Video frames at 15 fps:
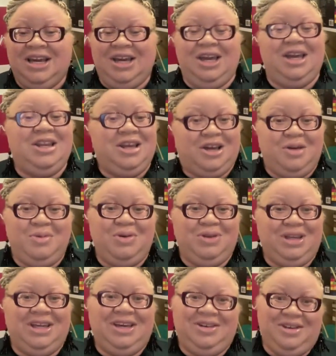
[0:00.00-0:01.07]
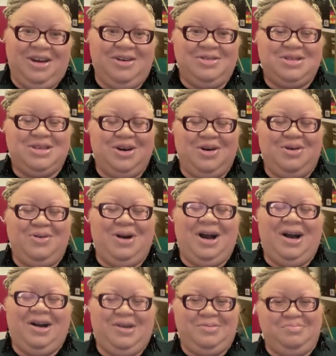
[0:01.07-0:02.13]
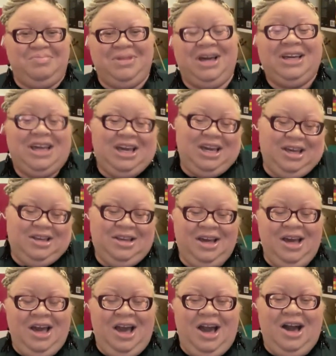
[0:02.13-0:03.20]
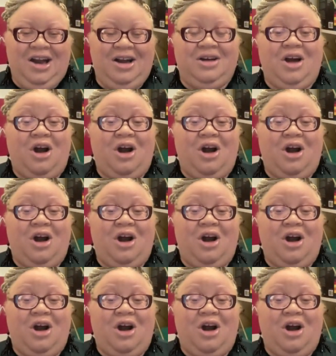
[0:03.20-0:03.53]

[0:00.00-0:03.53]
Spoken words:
in the community, you know? So again, and